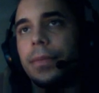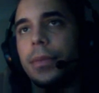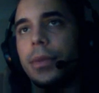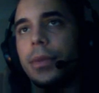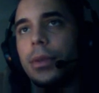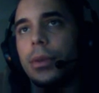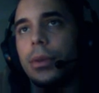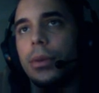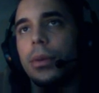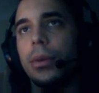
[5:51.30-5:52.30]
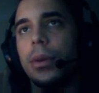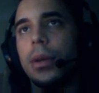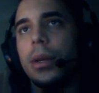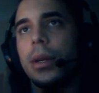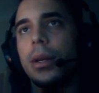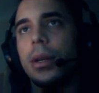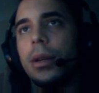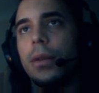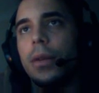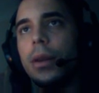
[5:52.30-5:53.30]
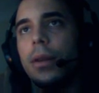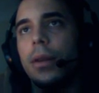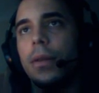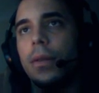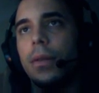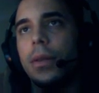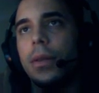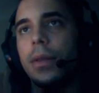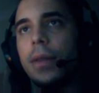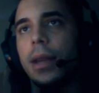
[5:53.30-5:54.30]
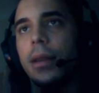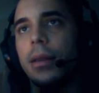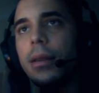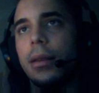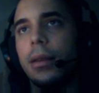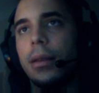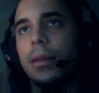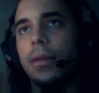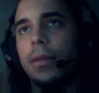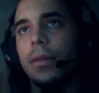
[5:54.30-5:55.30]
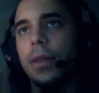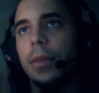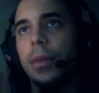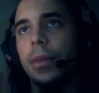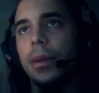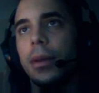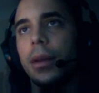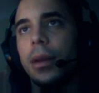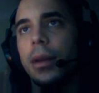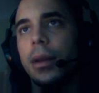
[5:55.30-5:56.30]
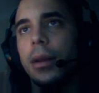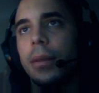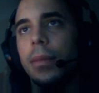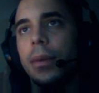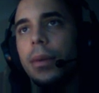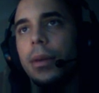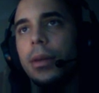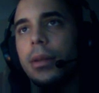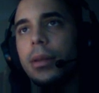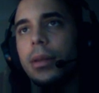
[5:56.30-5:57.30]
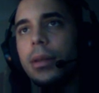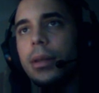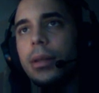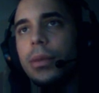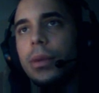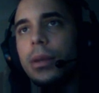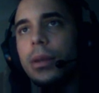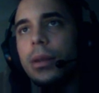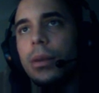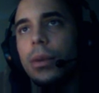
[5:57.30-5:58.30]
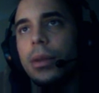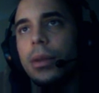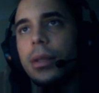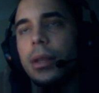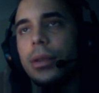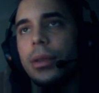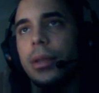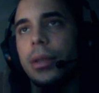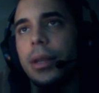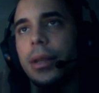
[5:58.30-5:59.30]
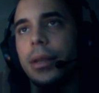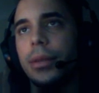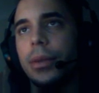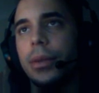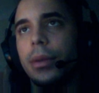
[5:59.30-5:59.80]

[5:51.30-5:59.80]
so fair enough, a valid flip. But this one, I wouldn't say I should have taken this one.